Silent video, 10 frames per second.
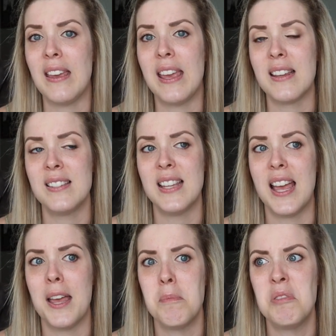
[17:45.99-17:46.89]

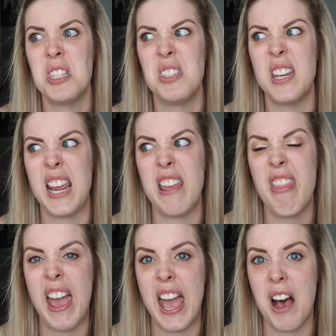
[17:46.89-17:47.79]
except stay in
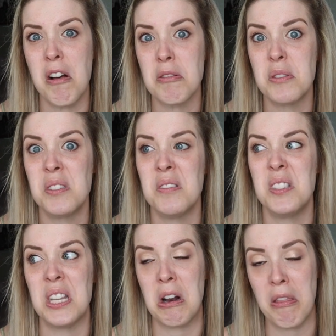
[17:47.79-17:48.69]
the house,
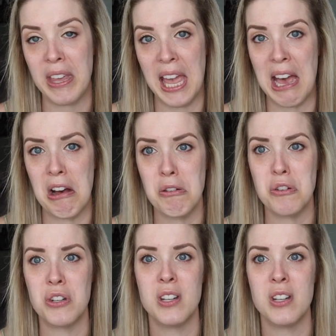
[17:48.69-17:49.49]
sit on the couch.